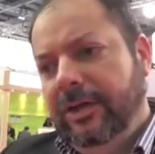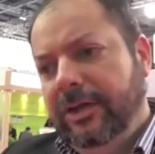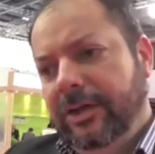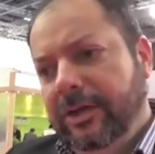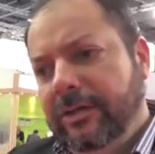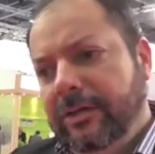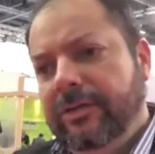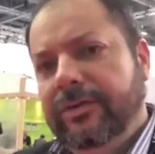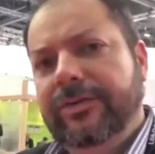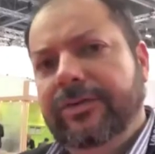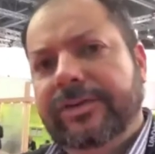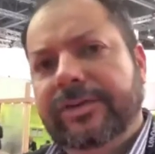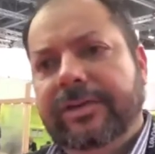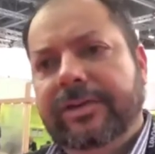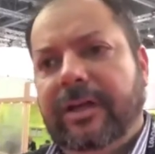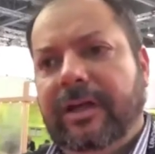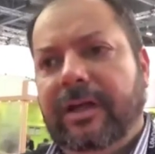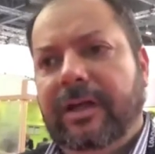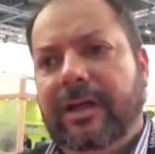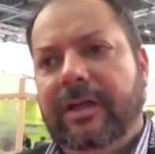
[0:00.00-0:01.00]
use
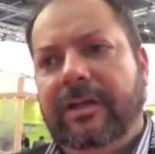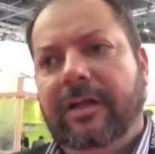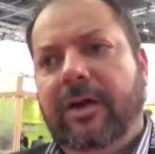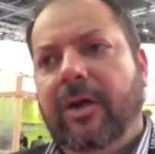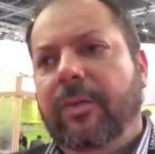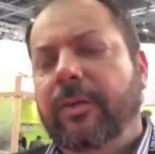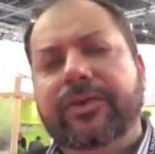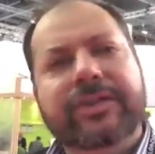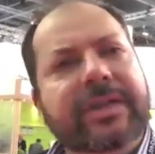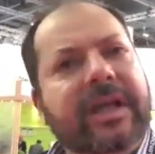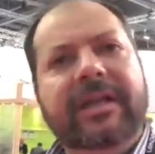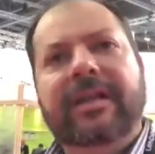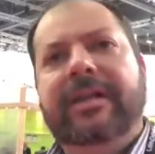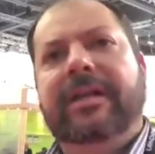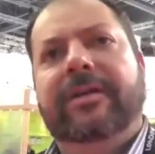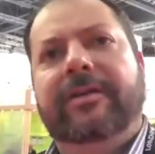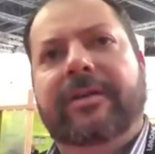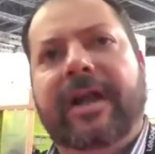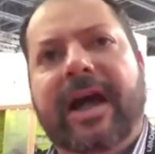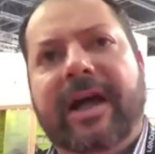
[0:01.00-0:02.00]
in almost any
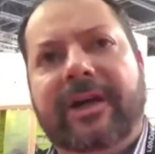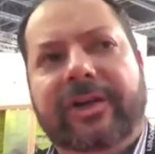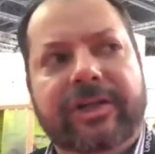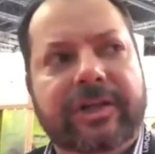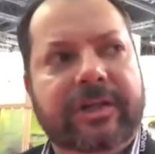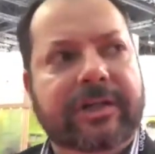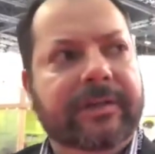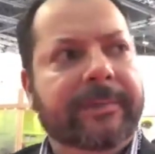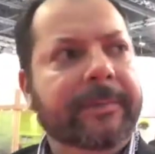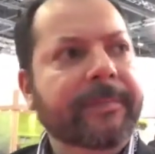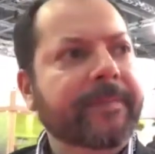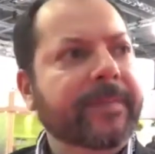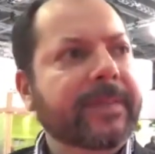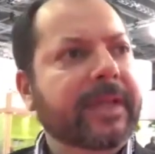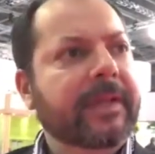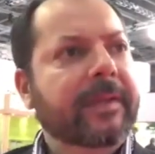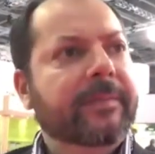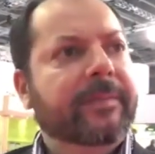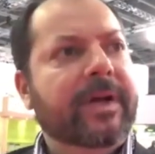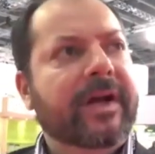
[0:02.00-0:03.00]
interaction.
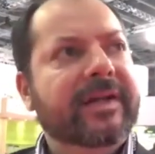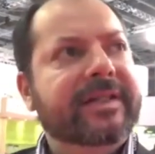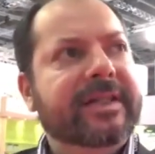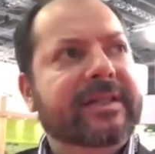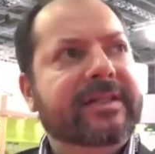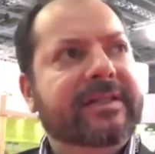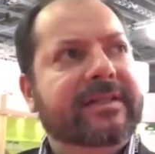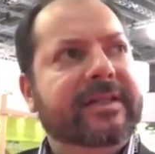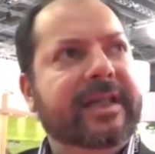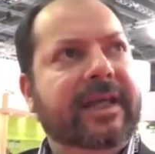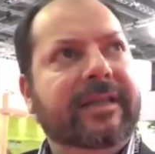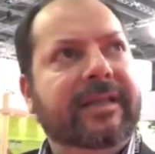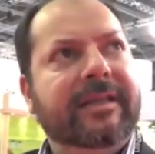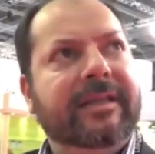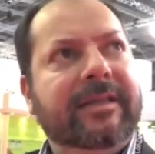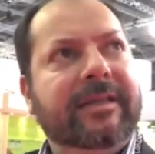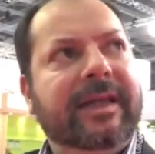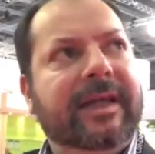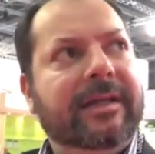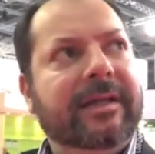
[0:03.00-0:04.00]
Processes that
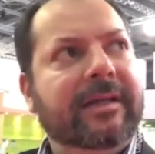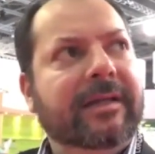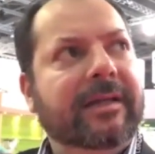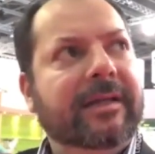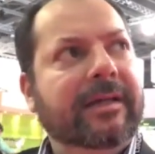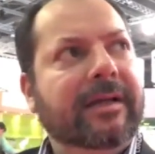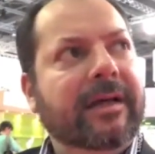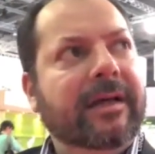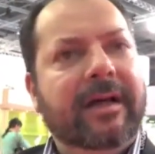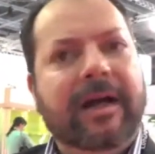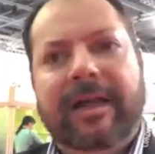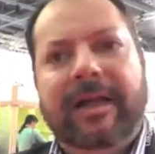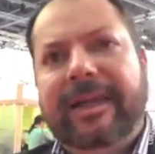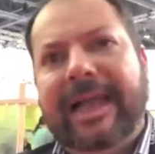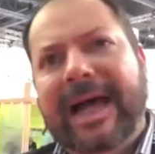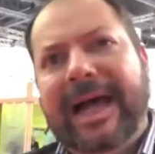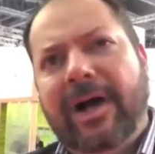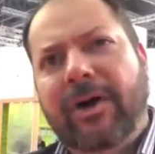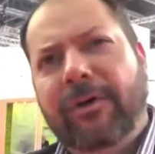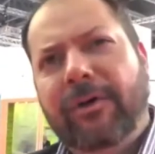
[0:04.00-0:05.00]
that uh,
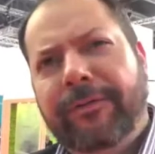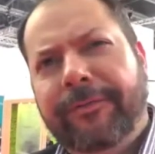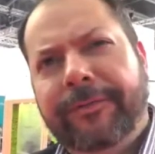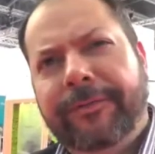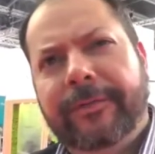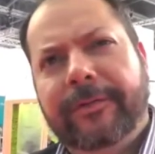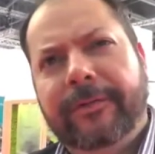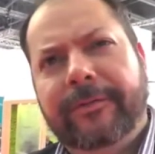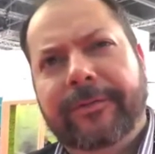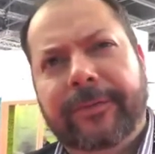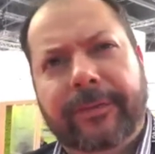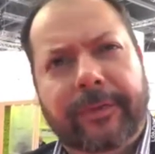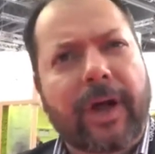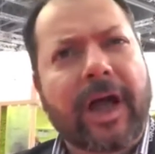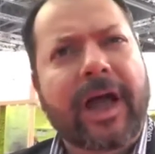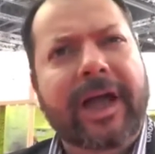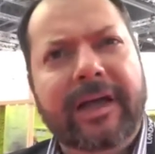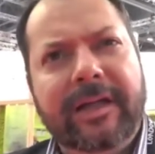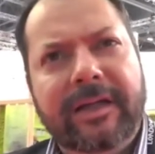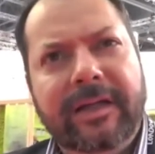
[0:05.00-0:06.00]
allow for
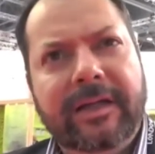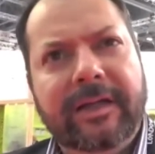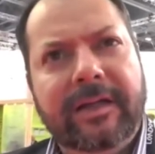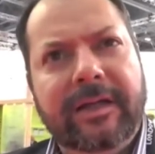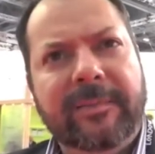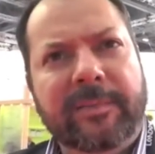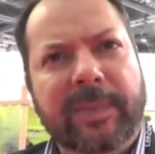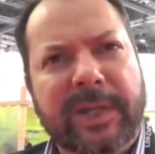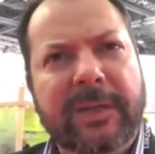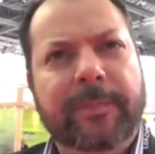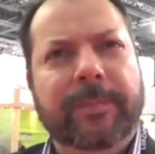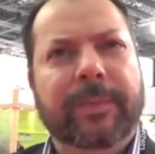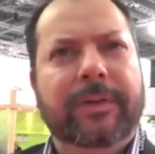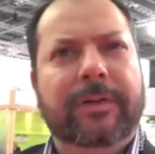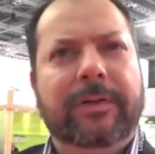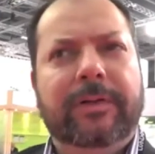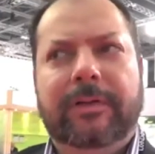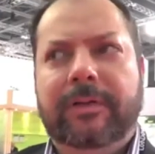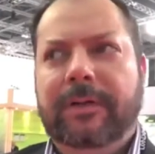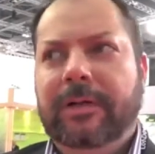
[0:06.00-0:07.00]
variety in
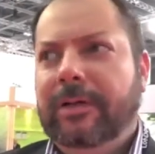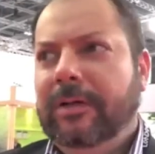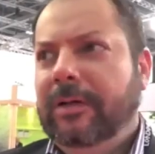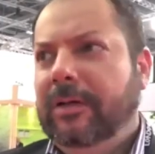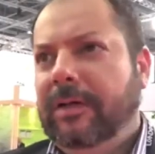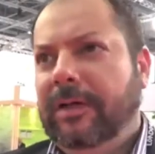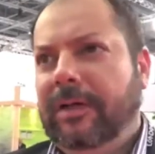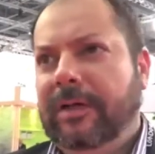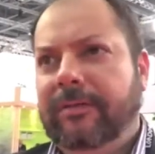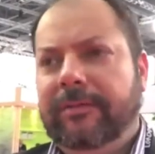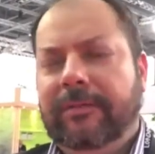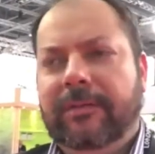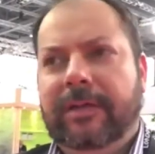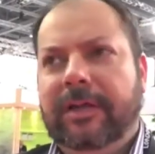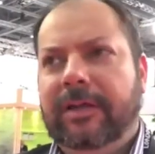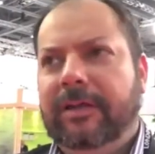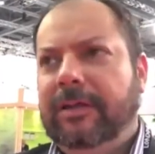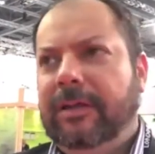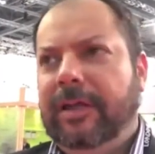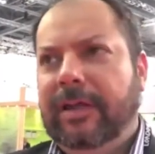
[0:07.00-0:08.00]
people, in
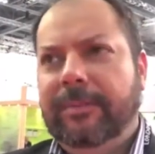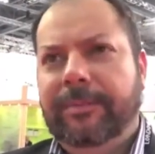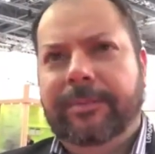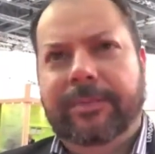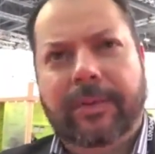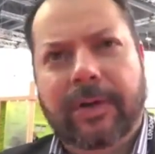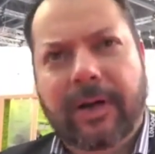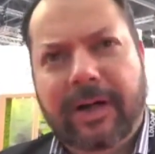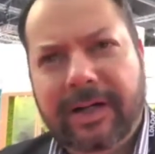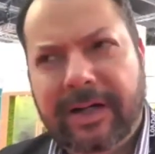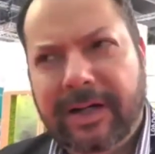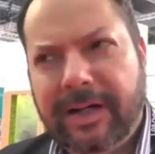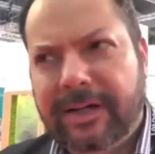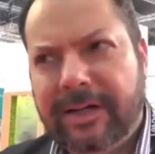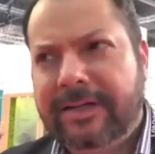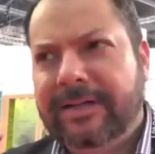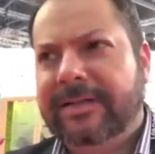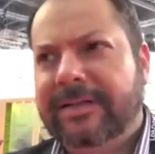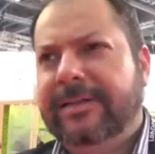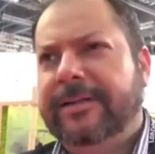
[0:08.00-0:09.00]
in, in
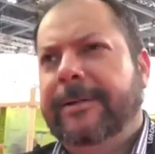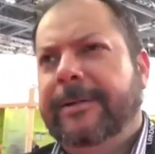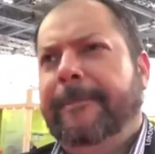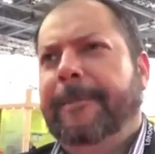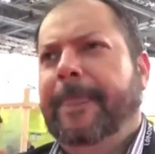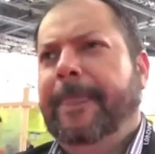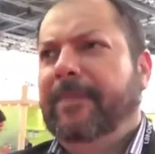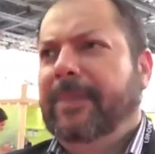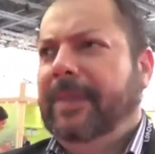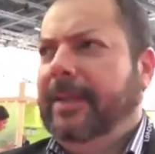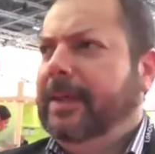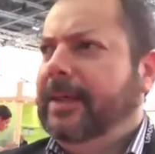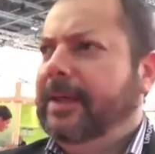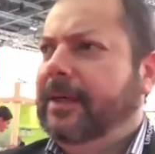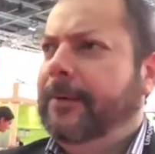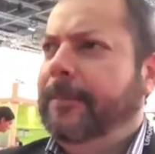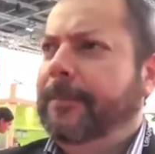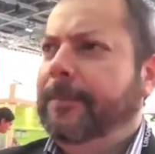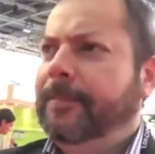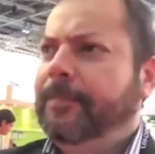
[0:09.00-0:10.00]
products.
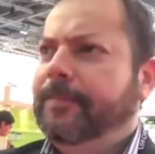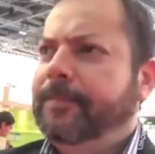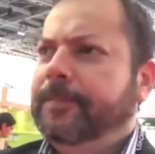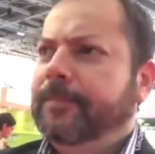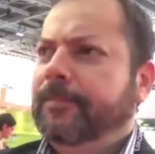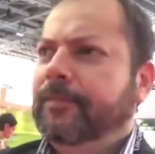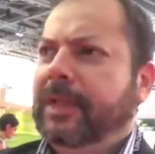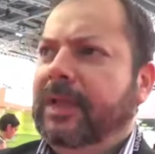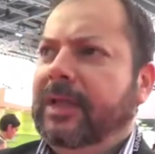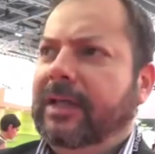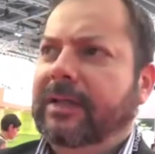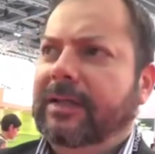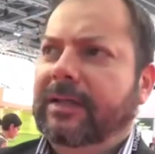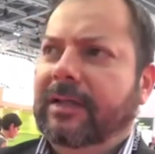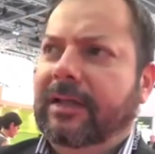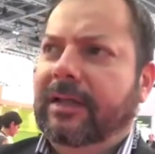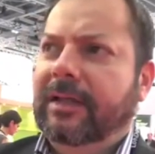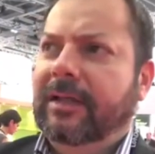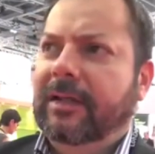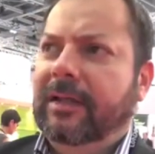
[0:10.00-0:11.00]
Um, in,
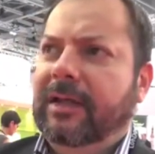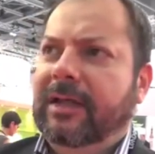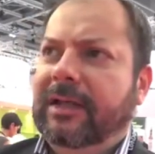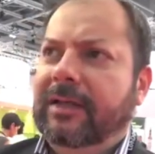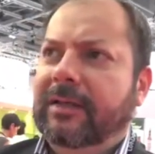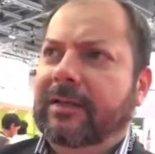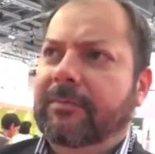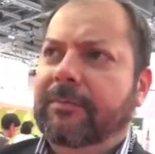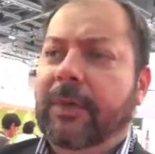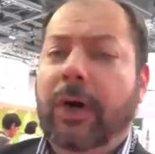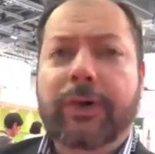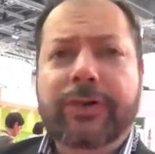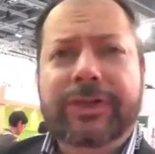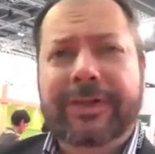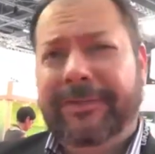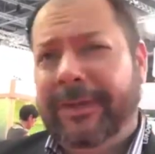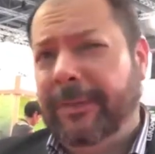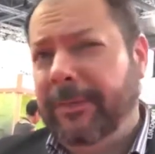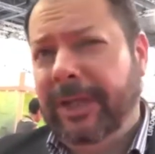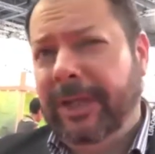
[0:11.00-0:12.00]
in, in
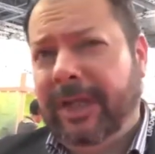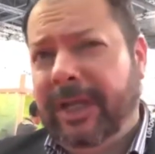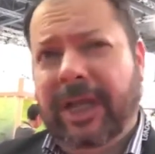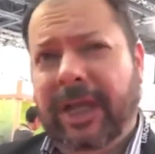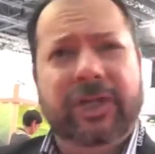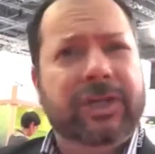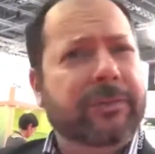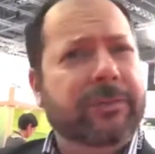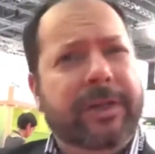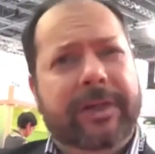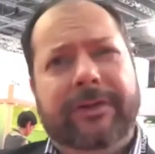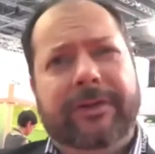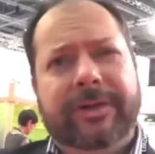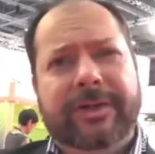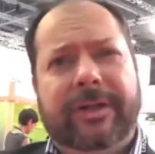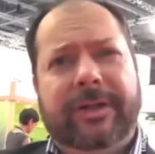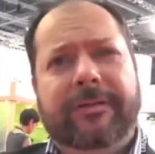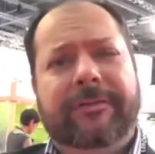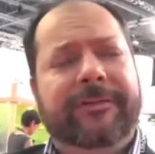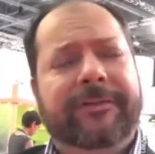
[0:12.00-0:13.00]
modes of communication, whether it's
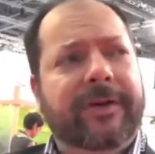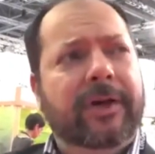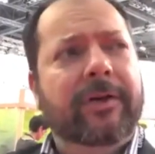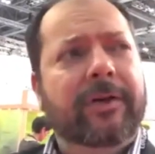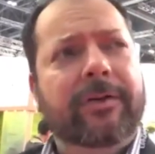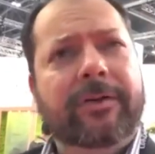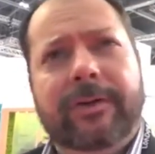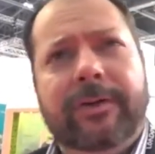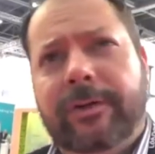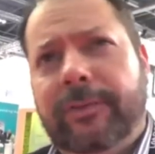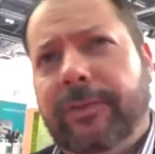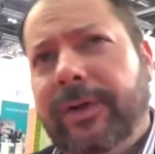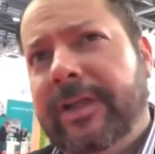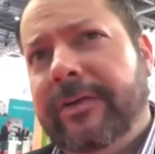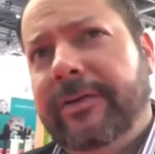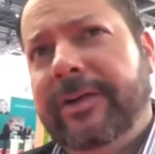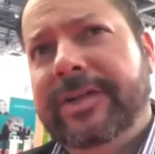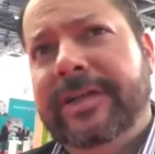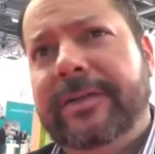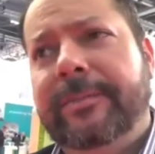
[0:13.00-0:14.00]
on the phone or
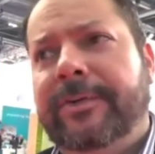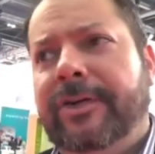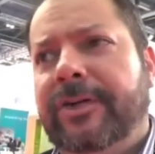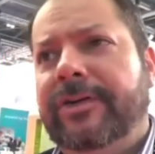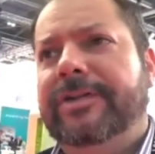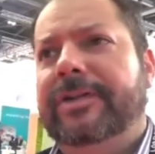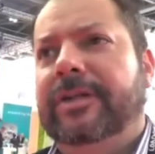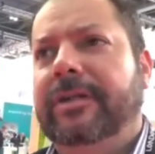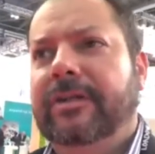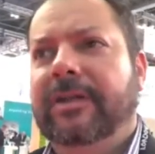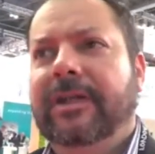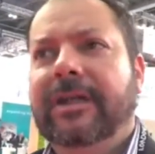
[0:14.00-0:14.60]
whether it's in person,